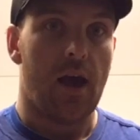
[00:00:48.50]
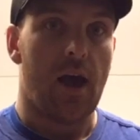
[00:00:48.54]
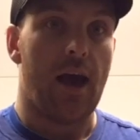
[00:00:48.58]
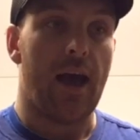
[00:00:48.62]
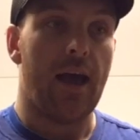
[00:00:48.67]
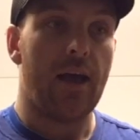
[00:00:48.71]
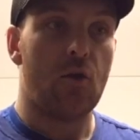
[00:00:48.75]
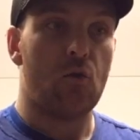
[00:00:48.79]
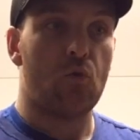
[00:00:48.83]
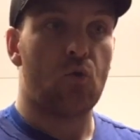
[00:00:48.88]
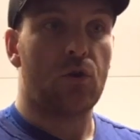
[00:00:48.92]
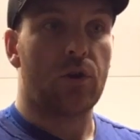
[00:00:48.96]

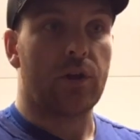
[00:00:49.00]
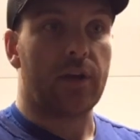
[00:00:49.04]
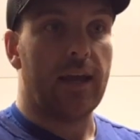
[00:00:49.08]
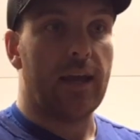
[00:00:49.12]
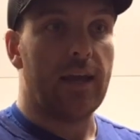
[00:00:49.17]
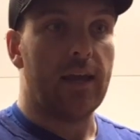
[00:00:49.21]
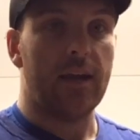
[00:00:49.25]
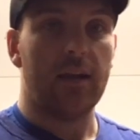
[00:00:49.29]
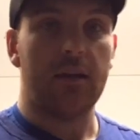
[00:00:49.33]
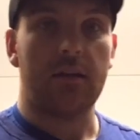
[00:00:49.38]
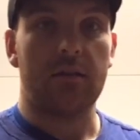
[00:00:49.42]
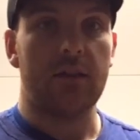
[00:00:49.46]
I
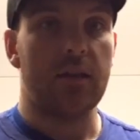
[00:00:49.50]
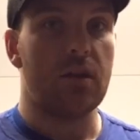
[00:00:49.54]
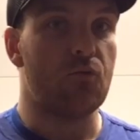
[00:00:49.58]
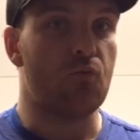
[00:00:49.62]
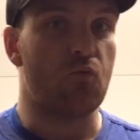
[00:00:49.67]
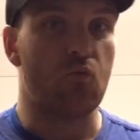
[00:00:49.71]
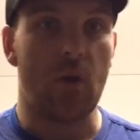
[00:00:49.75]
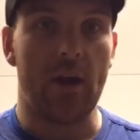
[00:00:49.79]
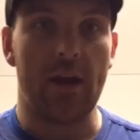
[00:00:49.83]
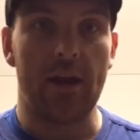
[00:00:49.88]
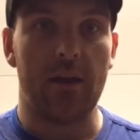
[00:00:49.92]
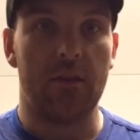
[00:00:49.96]
organically
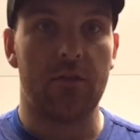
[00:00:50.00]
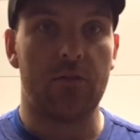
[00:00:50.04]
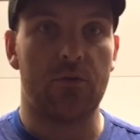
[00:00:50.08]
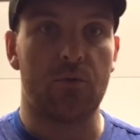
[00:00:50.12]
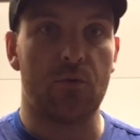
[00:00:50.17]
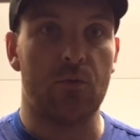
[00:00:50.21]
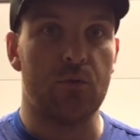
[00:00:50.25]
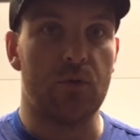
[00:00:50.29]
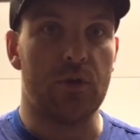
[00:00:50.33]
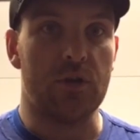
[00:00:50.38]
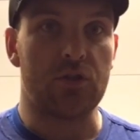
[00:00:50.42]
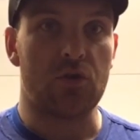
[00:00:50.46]
ran
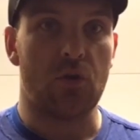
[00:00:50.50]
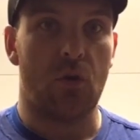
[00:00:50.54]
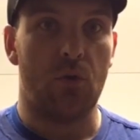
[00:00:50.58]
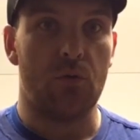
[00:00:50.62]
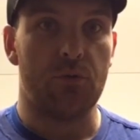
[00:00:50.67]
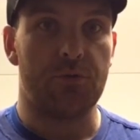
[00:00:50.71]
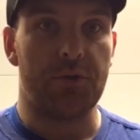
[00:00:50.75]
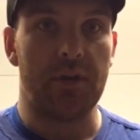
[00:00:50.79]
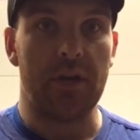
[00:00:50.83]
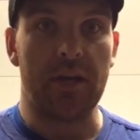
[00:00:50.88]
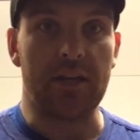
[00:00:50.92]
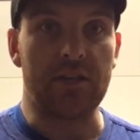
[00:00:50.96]
through this
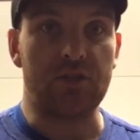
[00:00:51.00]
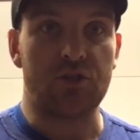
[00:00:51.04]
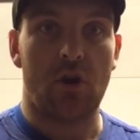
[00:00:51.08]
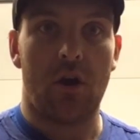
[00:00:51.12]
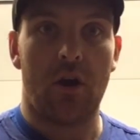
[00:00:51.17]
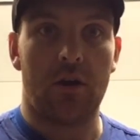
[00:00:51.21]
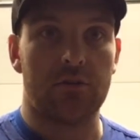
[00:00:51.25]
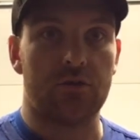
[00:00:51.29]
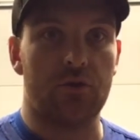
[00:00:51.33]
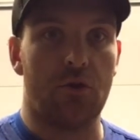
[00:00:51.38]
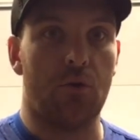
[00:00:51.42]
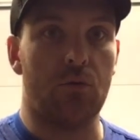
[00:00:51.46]
whole thing and
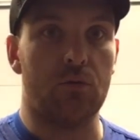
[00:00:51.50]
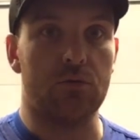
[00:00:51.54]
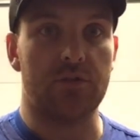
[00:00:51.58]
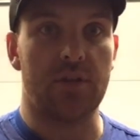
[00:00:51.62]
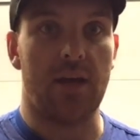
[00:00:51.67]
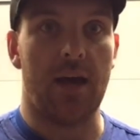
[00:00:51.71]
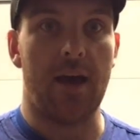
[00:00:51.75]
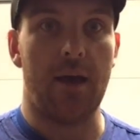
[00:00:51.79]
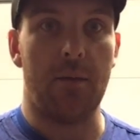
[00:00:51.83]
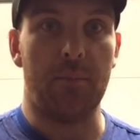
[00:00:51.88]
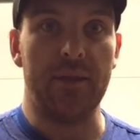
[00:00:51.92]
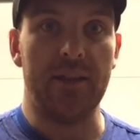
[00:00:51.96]
talked the whole
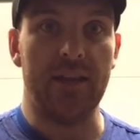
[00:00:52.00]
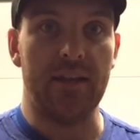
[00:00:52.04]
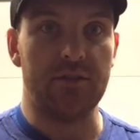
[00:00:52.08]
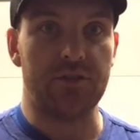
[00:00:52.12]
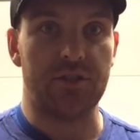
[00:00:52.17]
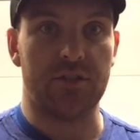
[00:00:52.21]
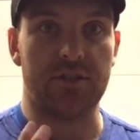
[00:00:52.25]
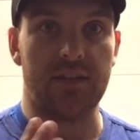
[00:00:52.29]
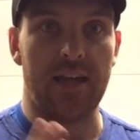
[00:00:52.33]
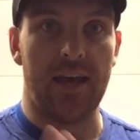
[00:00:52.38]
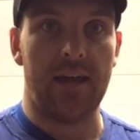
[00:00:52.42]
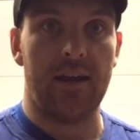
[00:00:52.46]
time and then
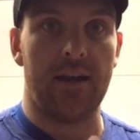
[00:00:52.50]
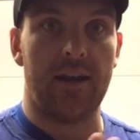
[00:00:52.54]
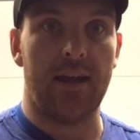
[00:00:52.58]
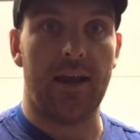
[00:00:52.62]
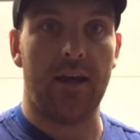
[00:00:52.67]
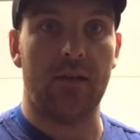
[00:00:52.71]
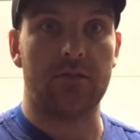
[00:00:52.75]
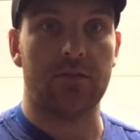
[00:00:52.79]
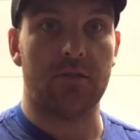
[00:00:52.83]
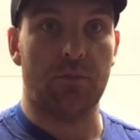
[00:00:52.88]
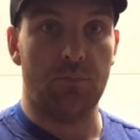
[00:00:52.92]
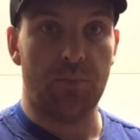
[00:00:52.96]
just edit
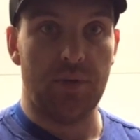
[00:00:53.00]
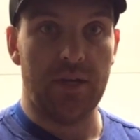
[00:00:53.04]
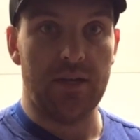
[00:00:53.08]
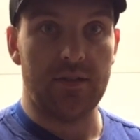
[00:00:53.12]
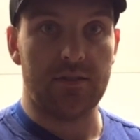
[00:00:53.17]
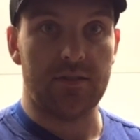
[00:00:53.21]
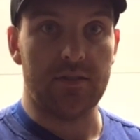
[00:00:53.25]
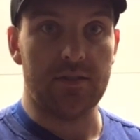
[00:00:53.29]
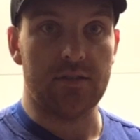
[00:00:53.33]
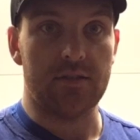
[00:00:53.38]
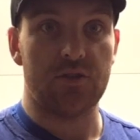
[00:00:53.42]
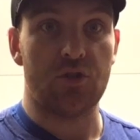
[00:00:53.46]
out some
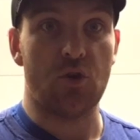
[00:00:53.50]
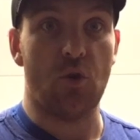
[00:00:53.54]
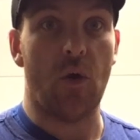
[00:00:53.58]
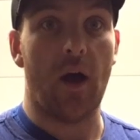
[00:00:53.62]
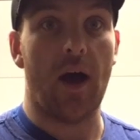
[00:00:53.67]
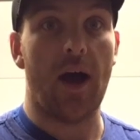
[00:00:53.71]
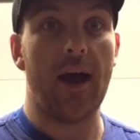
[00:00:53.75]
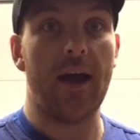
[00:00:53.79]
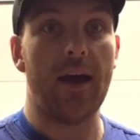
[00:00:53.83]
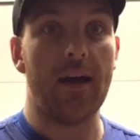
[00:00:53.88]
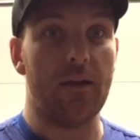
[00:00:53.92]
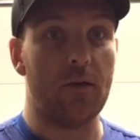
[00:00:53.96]
pieces. So
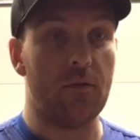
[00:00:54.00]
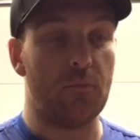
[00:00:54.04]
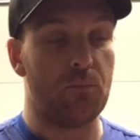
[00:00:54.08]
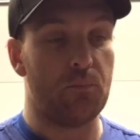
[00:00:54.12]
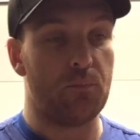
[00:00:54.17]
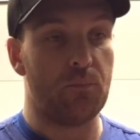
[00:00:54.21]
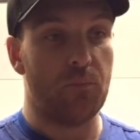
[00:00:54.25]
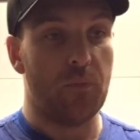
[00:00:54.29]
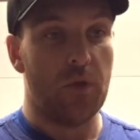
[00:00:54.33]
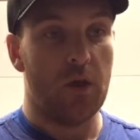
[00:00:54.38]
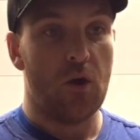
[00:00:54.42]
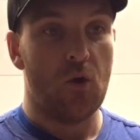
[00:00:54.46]
I,
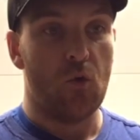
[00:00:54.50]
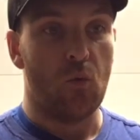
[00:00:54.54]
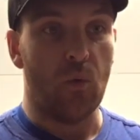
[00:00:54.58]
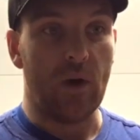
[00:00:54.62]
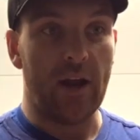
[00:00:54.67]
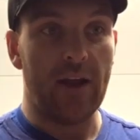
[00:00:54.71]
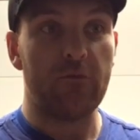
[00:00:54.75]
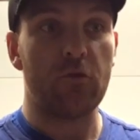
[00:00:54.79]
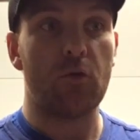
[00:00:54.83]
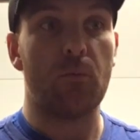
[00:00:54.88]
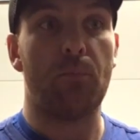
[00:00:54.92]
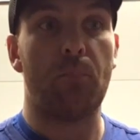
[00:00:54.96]

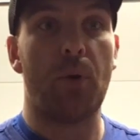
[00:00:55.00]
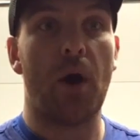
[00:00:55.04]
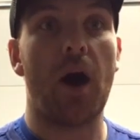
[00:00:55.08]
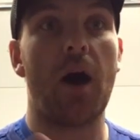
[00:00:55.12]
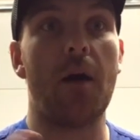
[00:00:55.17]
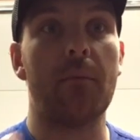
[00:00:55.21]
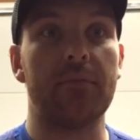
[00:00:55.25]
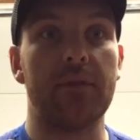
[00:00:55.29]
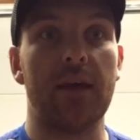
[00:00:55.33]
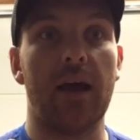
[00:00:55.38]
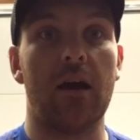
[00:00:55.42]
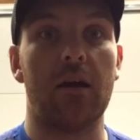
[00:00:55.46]
whatever
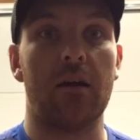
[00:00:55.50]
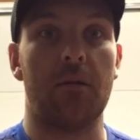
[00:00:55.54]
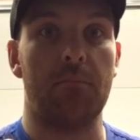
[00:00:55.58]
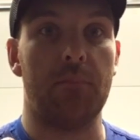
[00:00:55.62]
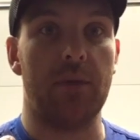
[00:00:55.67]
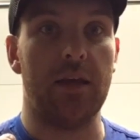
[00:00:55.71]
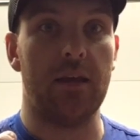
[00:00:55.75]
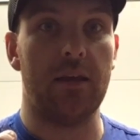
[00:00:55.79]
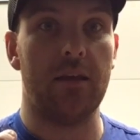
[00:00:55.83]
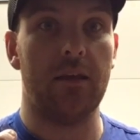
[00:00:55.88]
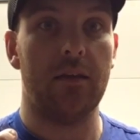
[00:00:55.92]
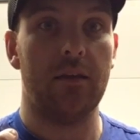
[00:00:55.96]
popped out at
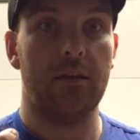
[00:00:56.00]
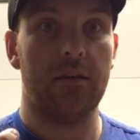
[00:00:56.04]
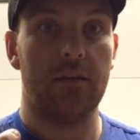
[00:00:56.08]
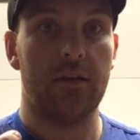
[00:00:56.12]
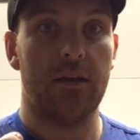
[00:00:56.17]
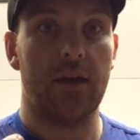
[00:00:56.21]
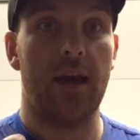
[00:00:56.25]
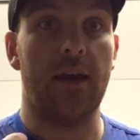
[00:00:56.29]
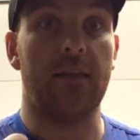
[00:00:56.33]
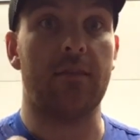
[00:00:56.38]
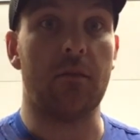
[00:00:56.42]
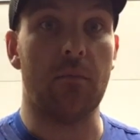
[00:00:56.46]
me,
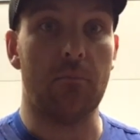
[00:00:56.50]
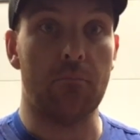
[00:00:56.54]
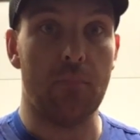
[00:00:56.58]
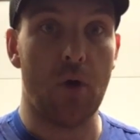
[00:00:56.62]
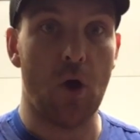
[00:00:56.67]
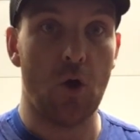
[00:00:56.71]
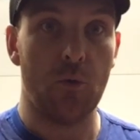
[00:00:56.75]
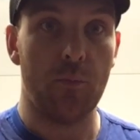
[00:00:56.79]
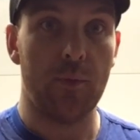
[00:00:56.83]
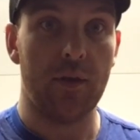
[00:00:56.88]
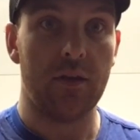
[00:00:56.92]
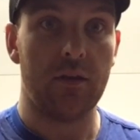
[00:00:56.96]
at the
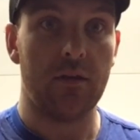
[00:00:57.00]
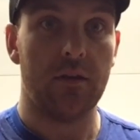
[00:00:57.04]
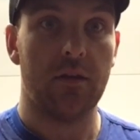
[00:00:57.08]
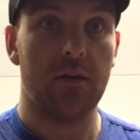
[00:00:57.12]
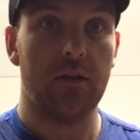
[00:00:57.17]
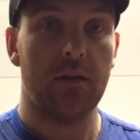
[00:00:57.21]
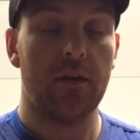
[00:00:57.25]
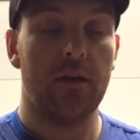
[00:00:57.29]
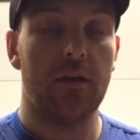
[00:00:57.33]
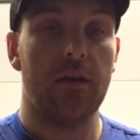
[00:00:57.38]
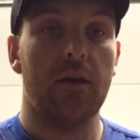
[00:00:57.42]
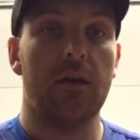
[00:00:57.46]
moment
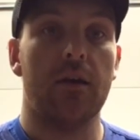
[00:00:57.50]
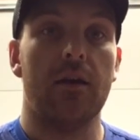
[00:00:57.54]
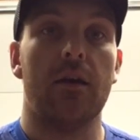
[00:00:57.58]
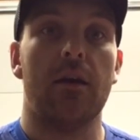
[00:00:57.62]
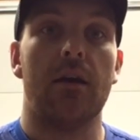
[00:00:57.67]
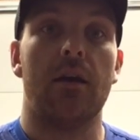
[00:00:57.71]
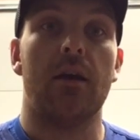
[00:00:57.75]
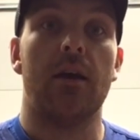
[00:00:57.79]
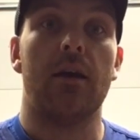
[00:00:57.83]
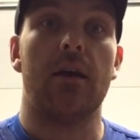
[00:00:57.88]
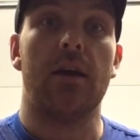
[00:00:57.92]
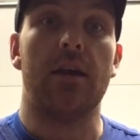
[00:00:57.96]

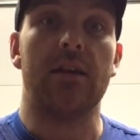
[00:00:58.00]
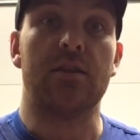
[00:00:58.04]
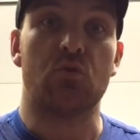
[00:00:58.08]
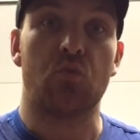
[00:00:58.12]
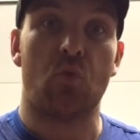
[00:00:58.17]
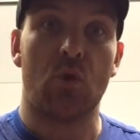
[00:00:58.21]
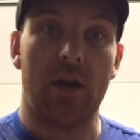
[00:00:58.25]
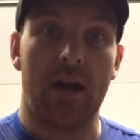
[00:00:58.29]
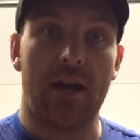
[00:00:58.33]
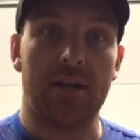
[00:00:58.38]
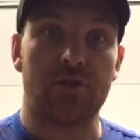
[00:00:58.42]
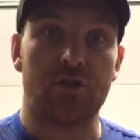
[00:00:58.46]
is
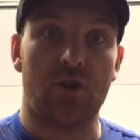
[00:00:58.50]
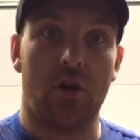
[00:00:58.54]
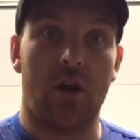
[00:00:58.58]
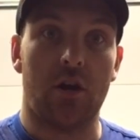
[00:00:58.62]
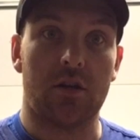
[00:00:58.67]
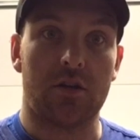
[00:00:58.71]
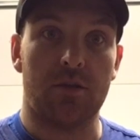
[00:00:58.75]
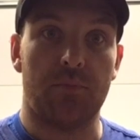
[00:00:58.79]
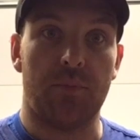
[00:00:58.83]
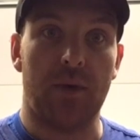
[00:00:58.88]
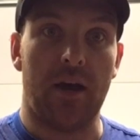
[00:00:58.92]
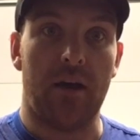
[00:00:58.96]
what I
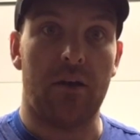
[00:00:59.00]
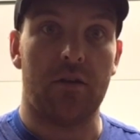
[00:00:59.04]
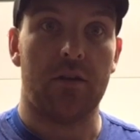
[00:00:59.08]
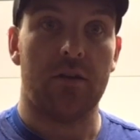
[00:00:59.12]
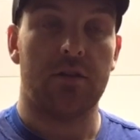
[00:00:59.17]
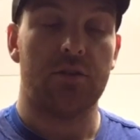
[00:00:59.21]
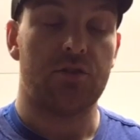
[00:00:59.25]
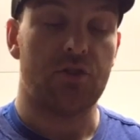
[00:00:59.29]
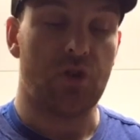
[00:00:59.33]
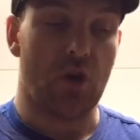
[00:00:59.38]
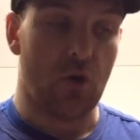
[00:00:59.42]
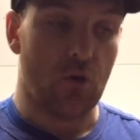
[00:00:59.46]
talked about.
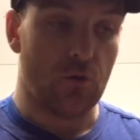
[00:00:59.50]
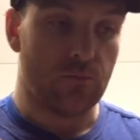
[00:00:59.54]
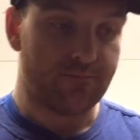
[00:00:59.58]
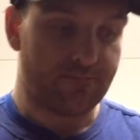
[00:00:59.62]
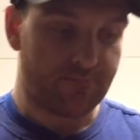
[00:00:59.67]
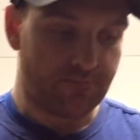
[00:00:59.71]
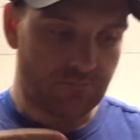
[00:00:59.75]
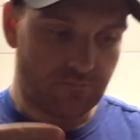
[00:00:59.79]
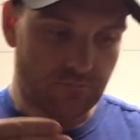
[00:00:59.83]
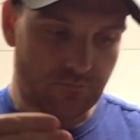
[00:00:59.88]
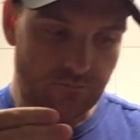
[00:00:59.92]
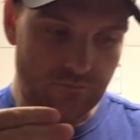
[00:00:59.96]
So
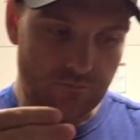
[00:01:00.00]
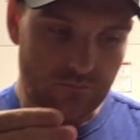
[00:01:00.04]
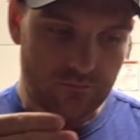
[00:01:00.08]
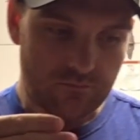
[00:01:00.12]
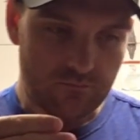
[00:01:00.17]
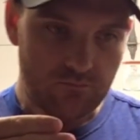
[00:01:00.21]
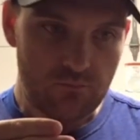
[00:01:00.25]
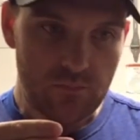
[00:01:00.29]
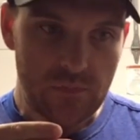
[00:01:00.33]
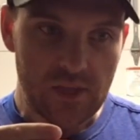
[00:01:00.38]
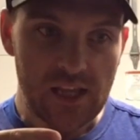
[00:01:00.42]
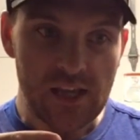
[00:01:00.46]

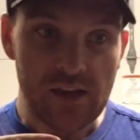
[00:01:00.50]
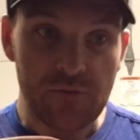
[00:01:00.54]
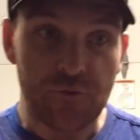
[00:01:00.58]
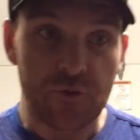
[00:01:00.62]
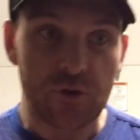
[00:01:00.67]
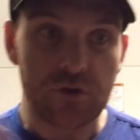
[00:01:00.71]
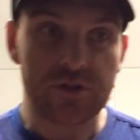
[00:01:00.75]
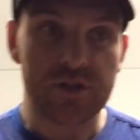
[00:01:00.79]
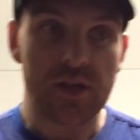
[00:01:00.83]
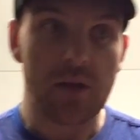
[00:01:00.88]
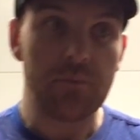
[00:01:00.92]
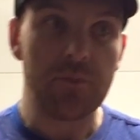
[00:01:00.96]
if
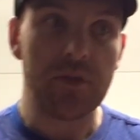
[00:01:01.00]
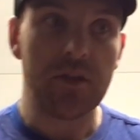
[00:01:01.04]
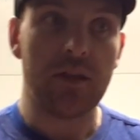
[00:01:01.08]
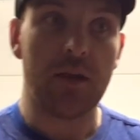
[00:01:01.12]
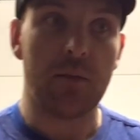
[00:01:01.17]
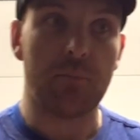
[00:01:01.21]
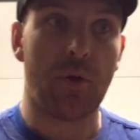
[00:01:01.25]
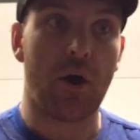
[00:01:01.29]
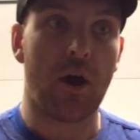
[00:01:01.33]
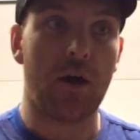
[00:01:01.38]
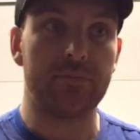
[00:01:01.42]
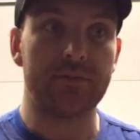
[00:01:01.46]
there's something
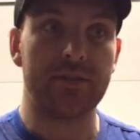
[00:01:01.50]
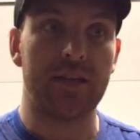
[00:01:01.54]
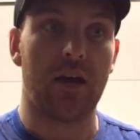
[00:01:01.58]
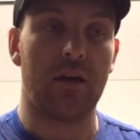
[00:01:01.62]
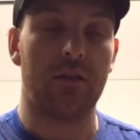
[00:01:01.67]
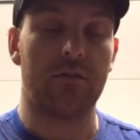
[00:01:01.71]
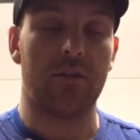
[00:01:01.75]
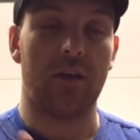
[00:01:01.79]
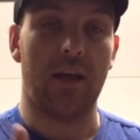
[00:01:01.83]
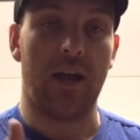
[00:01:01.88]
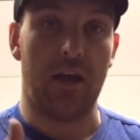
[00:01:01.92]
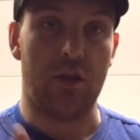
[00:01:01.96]
that pops
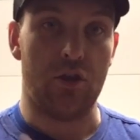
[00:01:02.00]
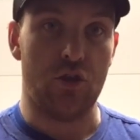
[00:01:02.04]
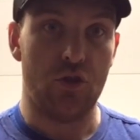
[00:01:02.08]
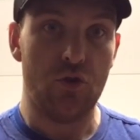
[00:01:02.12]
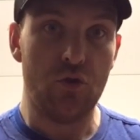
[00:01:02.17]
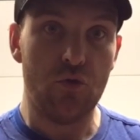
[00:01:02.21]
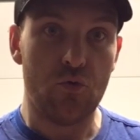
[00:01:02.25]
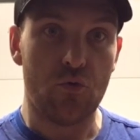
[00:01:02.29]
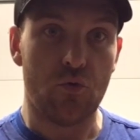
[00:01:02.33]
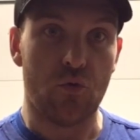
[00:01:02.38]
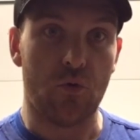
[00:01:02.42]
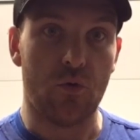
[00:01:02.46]
out at
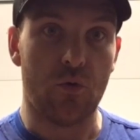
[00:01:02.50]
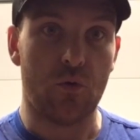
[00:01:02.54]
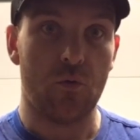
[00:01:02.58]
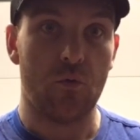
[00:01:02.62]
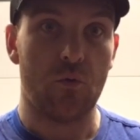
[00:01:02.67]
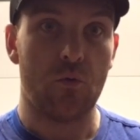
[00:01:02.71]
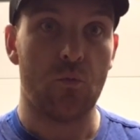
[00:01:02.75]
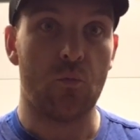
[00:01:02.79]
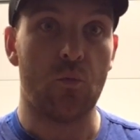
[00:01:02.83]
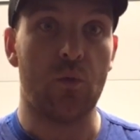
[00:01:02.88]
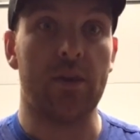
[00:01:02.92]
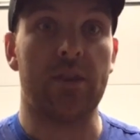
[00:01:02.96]
you
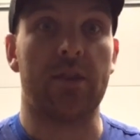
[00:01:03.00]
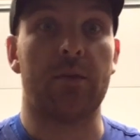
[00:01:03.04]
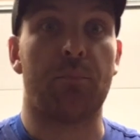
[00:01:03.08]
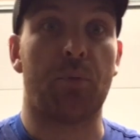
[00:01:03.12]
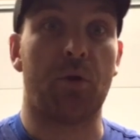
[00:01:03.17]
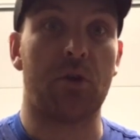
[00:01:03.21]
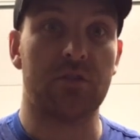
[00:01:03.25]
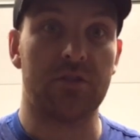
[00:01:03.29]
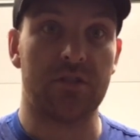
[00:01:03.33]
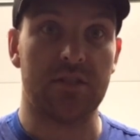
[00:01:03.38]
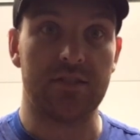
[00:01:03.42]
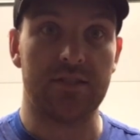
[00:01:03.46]
with the
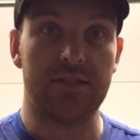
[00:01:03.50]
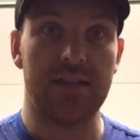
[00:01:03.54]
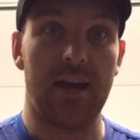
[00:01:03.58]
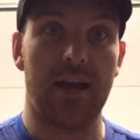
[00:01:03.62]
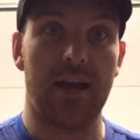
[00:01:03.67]
person's